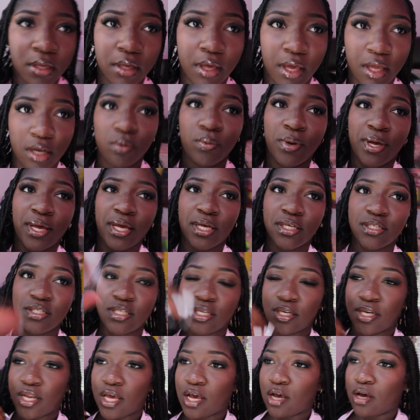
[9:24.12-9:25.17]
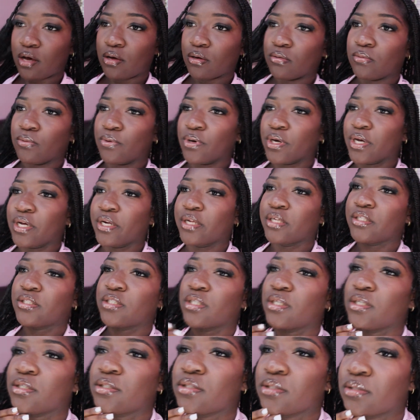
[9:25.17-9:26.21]
Anyways, now we're gonna
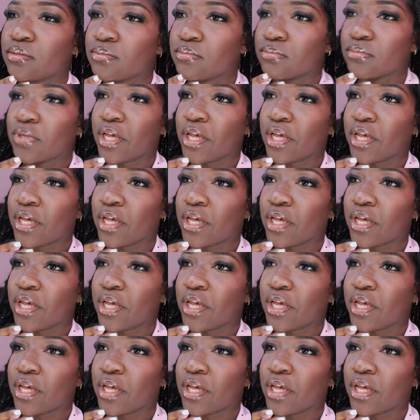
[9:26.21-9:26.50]
just,